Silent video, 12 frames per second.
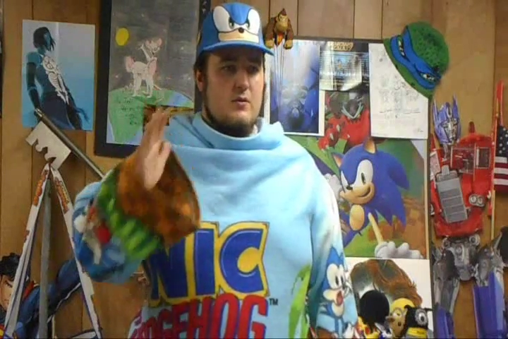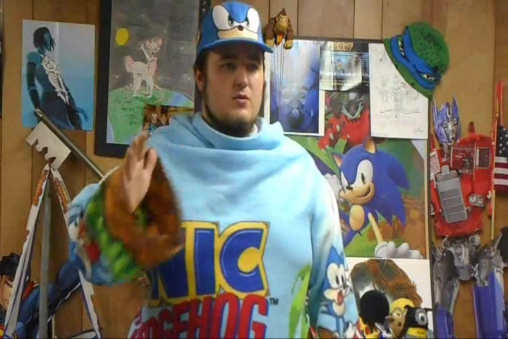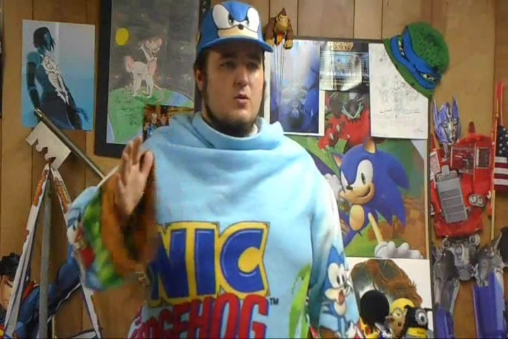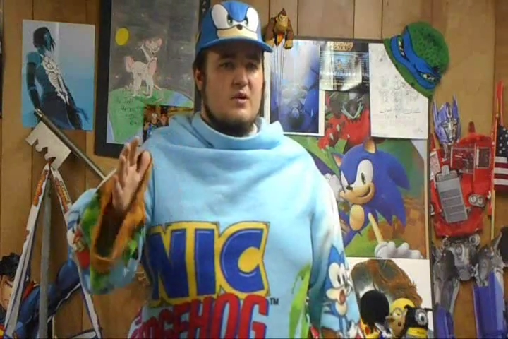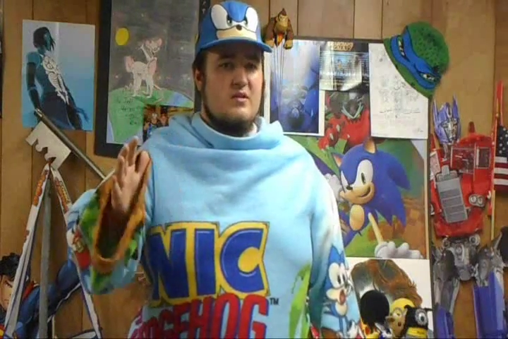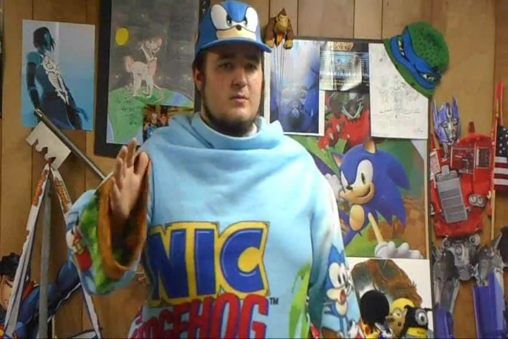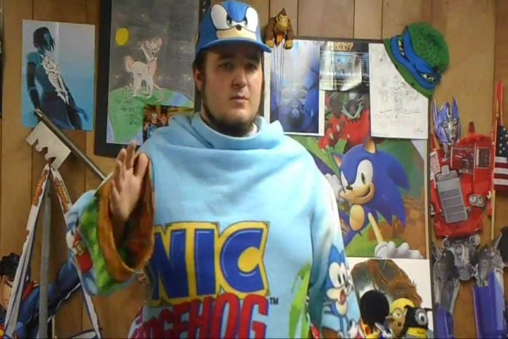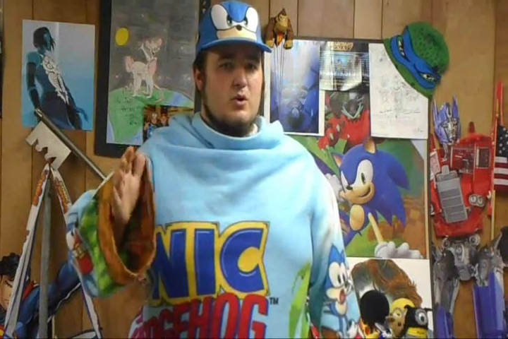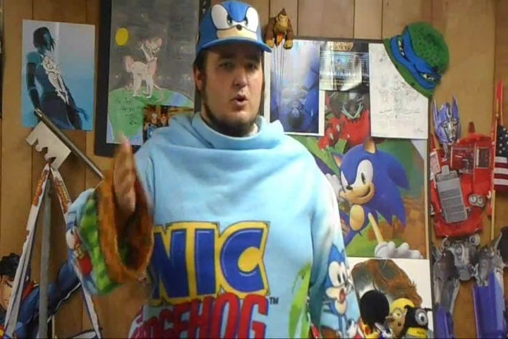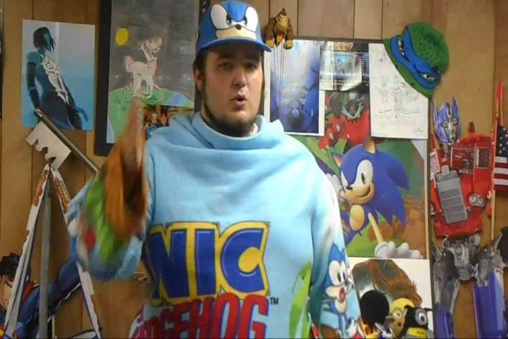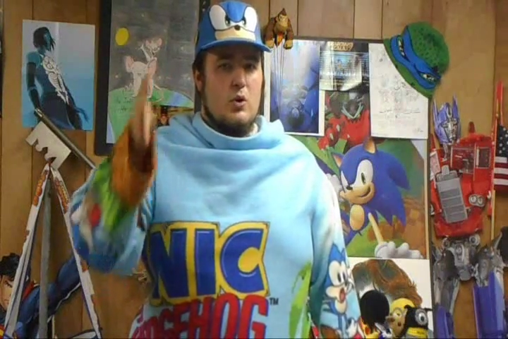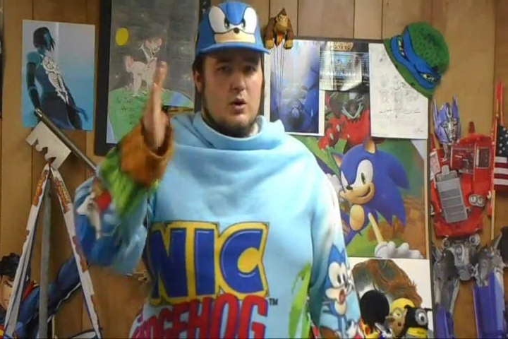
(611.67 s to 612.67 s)
give
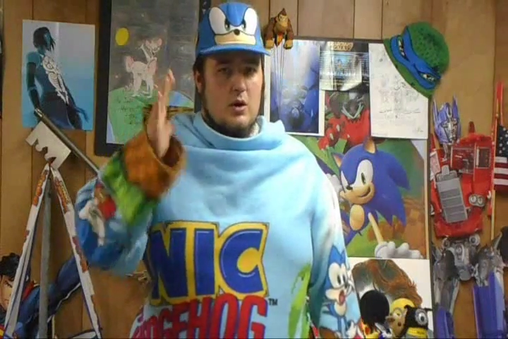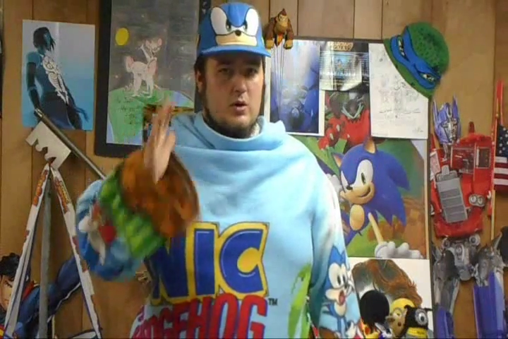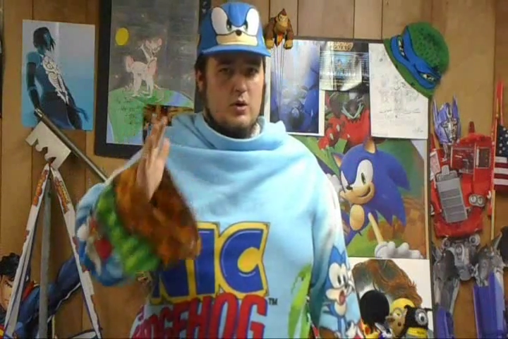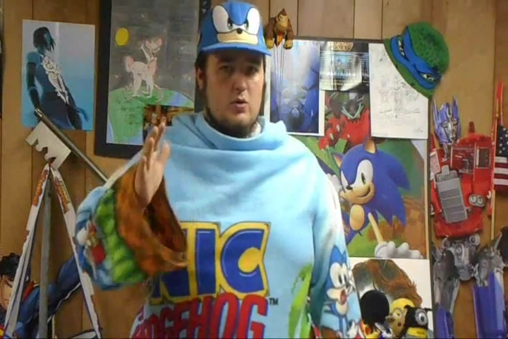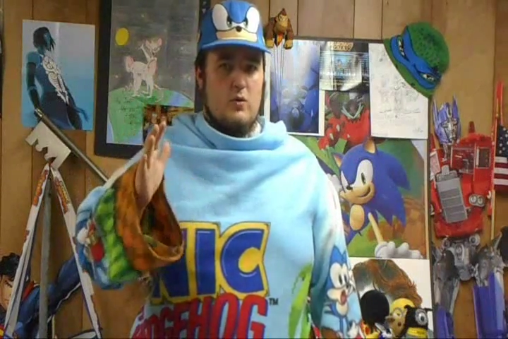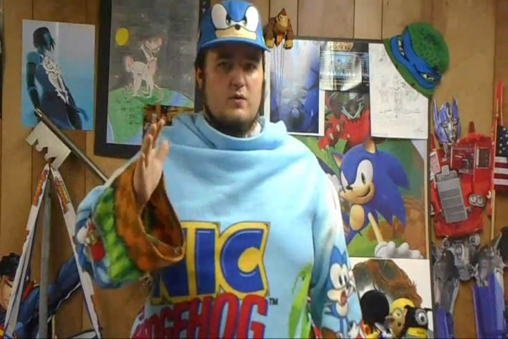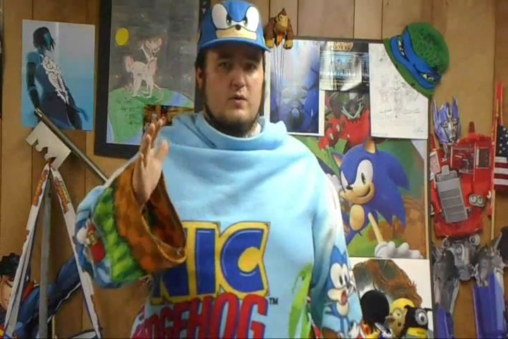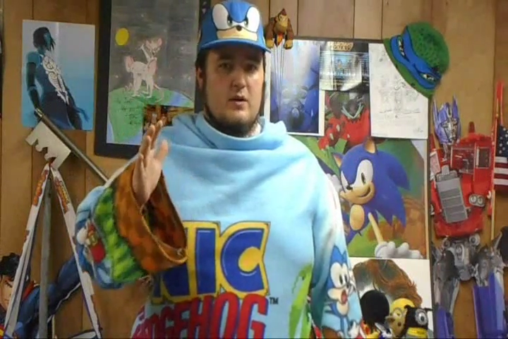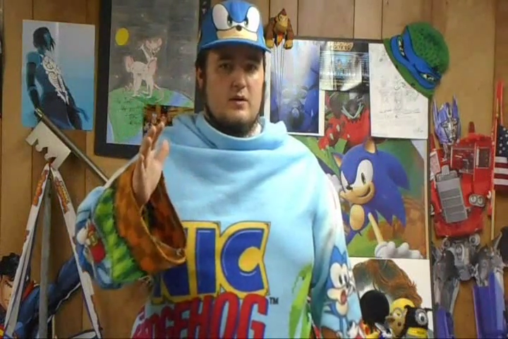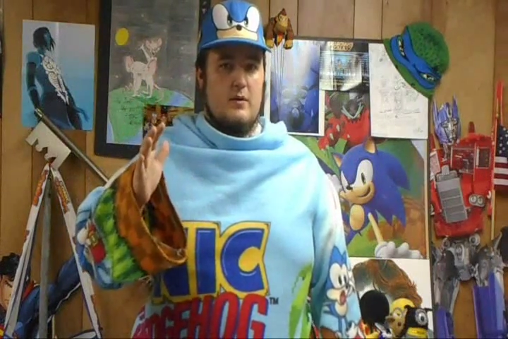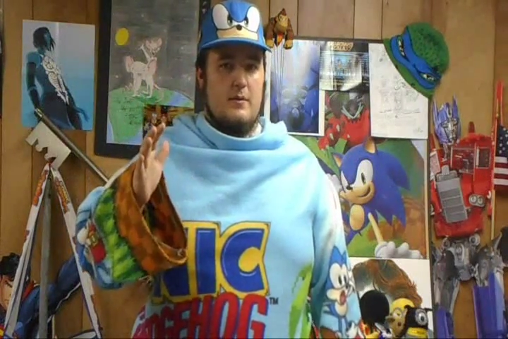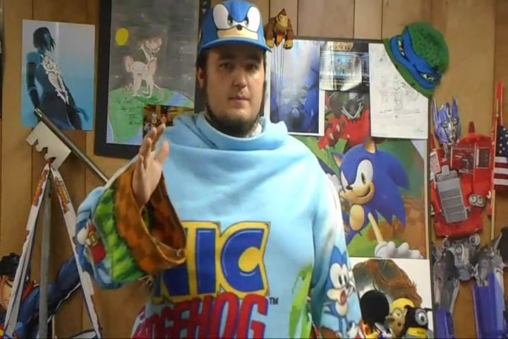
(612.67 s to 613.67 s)
Quasimodo a girlfriend.